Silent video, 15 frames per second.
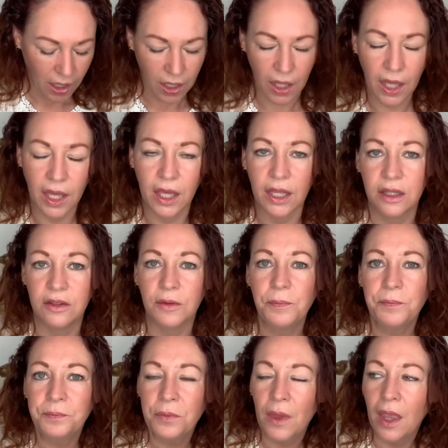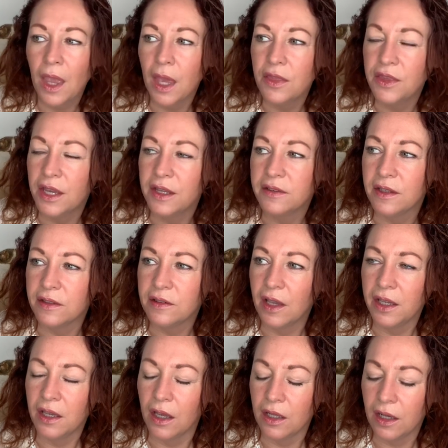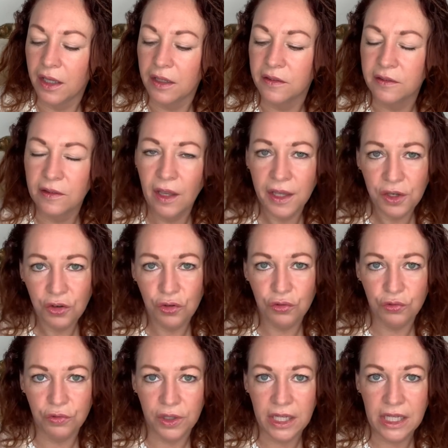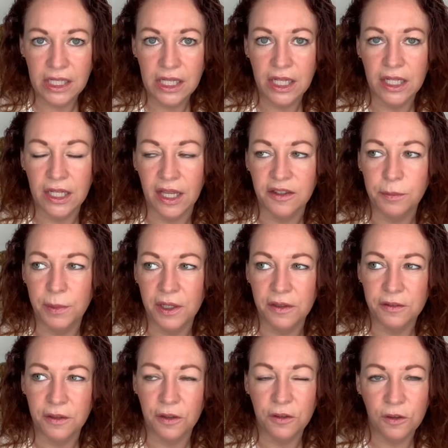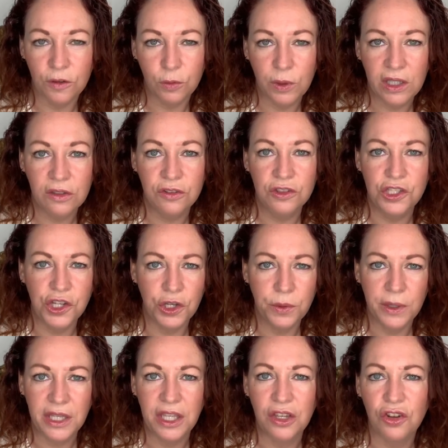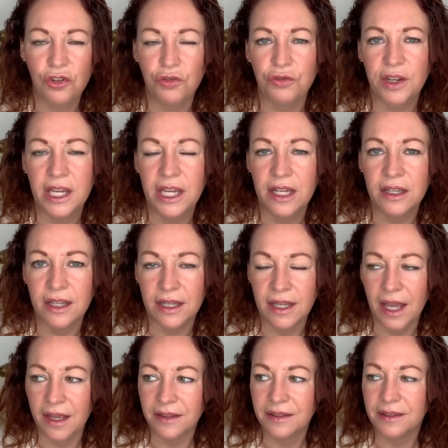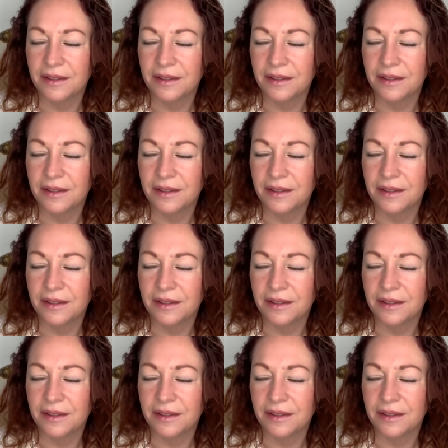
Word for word: And there's like, uh, like a slight greenness, but it's a sweet, dewy greenness.